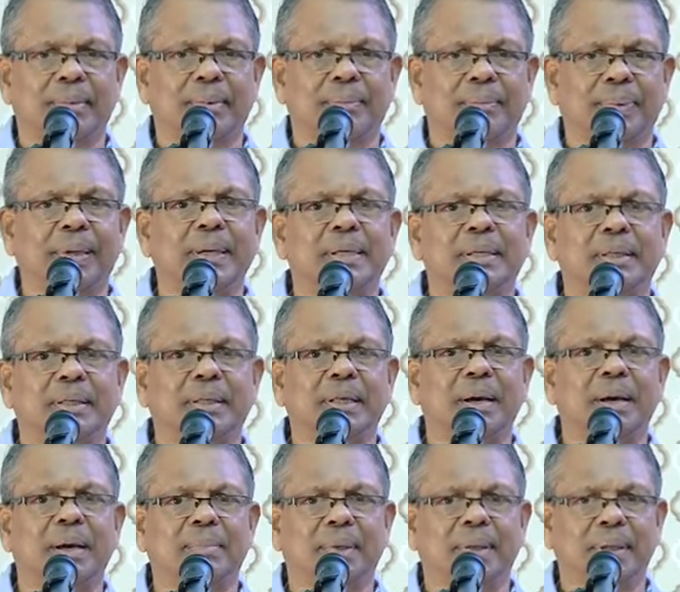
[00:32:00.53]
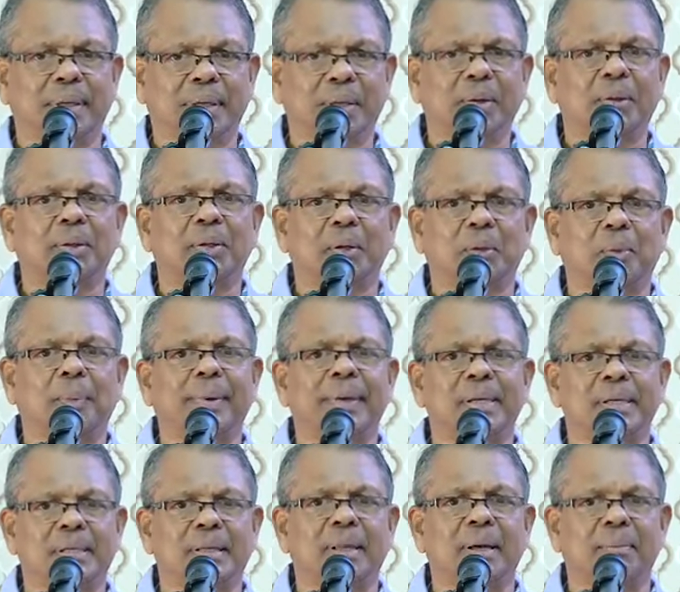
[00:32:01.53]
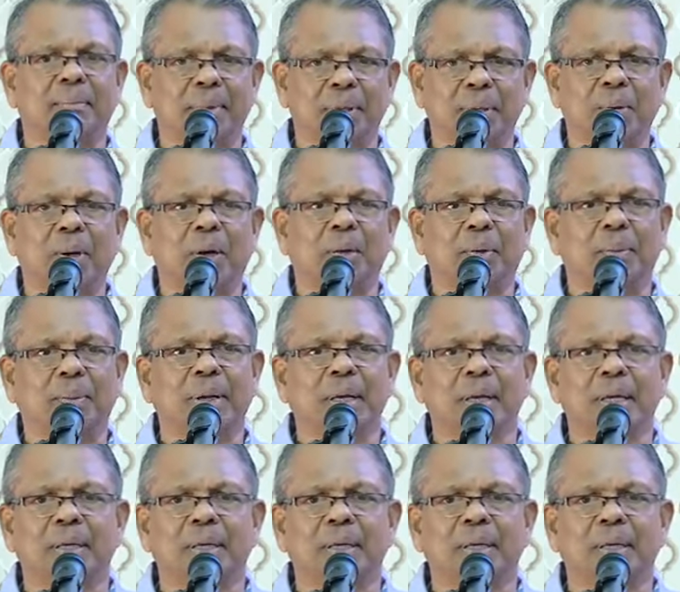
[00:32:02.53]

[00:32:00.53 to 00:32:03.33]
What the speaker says: preach Dhamma. In order to preach Dhamma, you have to be.